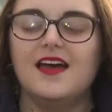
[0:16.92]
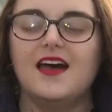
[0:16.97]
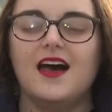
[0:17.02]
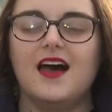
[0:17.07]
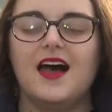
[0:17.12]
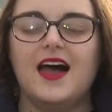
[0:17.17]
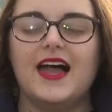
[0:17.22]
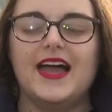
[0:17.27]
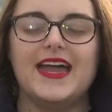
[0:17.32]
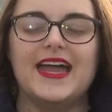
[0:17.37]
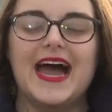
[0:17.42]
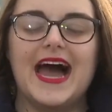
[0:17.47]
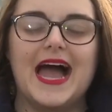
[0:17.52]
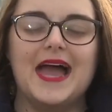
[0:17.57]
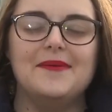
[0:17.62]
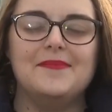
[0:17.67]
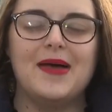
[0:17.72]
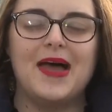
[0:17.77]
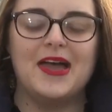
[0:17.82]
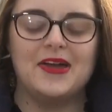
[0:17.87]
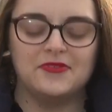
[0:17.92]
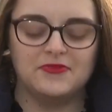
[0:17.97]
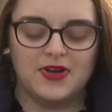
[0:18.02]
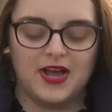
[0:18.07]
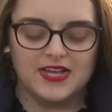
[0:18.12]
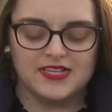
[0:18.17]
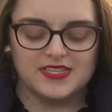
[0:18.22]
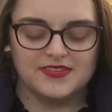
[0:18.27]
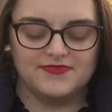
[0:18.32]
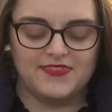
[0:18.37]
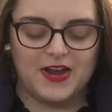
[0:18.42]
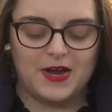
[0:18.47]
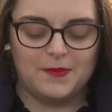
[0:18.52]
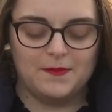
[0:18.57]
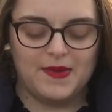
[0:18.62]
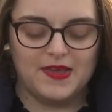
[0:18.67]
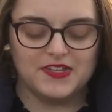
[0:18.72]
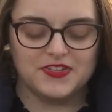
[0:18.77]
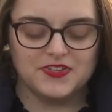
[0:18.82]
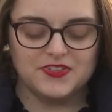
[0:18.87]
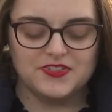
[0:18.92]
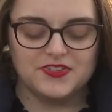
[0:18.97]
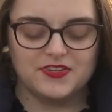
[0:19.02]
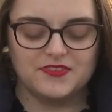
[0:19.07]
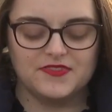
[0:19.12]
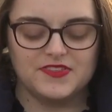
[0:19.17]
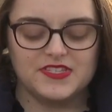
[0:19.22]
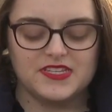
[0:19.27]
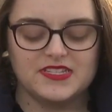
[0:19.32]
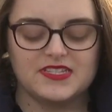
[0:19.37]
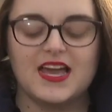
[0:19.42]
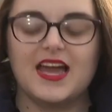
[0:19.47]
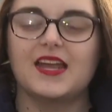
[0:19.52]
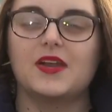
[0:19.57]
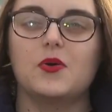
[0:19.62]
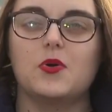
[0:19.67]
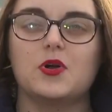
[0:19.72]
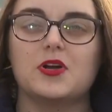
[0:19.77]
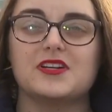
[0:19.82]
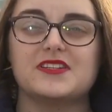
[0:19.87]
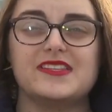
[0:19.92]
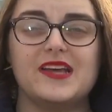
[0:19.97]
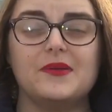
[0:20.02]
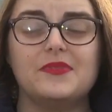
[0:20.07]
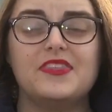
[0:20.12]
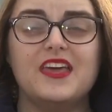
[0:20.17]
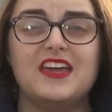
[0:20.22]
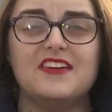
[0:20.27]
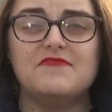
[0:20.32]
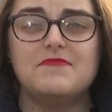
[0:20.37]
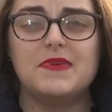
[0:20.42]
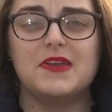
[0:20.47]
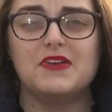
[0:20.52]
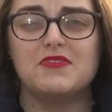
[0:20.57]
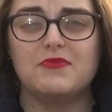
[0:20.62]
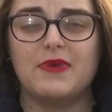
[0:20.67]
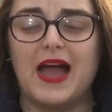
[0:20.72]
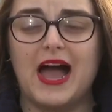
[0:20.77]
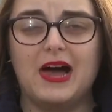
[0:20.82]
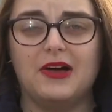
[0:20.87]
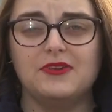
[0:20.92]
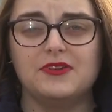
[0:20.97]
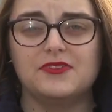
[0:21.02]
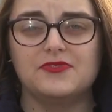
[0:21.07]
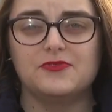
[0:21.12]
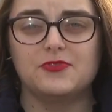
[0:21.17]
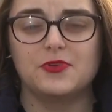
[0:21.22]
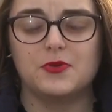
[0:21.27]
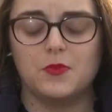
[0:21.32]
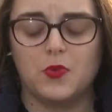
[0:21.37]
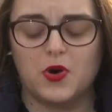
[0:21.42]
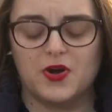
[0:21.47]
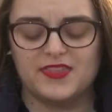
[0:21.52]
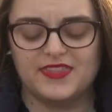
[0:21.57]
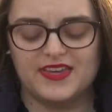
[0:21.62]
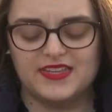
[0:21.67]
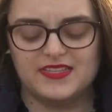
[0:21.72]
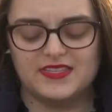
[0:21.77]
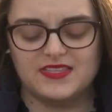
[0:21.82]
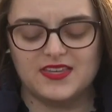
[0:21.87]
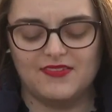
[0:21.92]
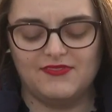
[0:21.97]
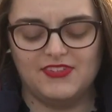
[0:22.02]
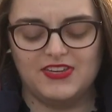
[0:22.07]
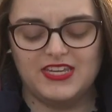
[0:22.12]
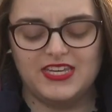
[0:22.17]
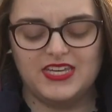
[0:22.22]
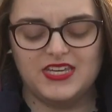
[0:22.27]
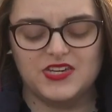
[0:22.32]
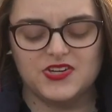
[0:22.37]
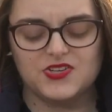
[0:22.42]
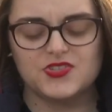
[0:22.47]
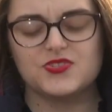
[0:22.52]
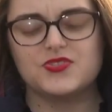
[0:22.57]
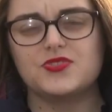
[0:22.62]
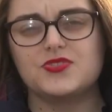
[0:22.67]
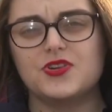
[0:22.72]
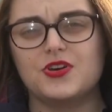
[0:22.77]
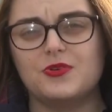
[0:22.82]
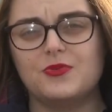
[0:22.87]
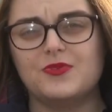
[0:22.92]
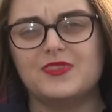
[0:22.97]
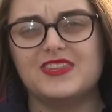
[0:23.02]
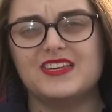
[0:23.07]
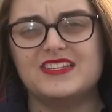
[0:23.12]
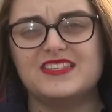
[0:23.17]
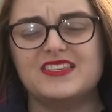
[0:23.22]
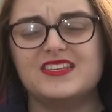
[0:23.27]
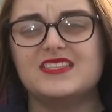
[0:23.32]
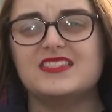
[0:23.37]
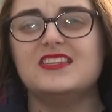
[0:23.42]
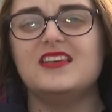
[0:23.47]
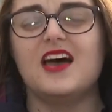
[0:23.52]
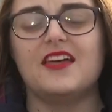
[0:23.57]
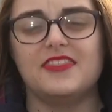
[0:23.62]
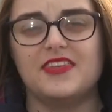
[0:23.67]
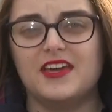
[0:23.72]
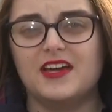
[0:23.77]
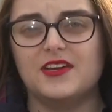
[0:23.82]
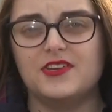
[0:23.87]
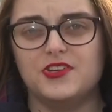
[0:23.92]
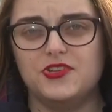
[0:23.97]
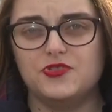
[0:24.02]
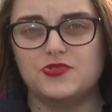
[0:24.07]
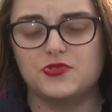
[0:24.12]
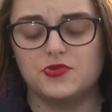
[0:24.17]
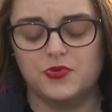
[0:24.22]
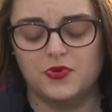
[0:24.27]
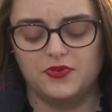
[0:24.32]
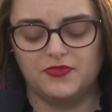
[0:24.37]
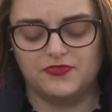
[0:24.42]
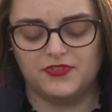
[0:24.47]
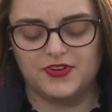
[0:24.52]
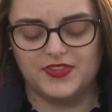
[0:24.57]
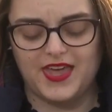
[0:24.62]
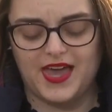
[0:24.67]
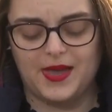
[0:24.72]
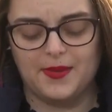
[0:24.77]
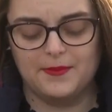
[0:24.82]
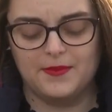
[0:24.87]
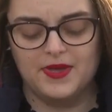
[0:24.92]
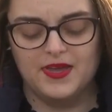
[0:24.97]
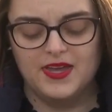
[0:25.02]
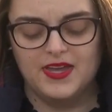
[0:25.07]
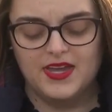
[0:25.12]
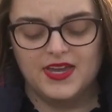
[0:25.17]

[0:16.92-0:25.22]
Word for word: Hi, I'm at Ross Environmental Services headquarters. Now, they've been around for more than 70 years, so this is nothing unusual for them.